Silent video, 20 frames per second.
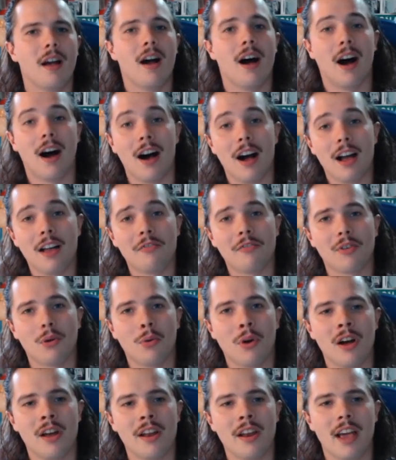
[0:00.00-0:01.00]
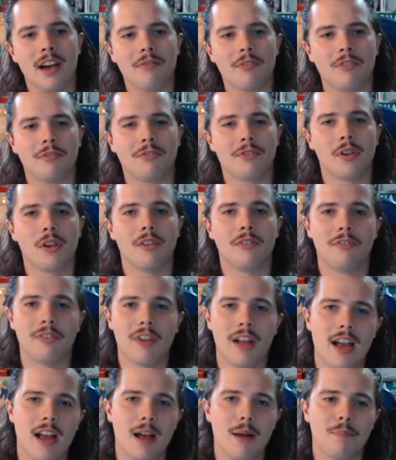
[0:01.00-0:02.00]
I, for one, have the full
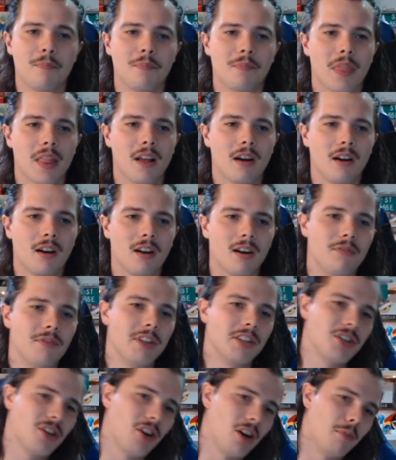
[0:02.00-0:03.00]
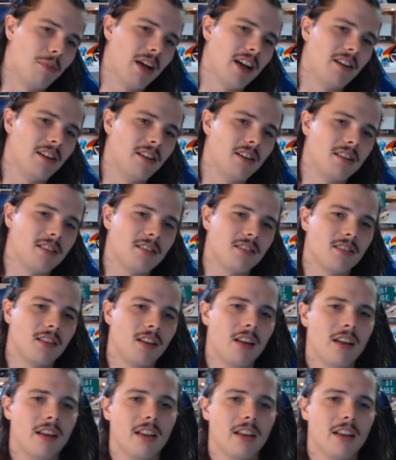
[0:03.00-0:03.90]
fam of the Charmanders,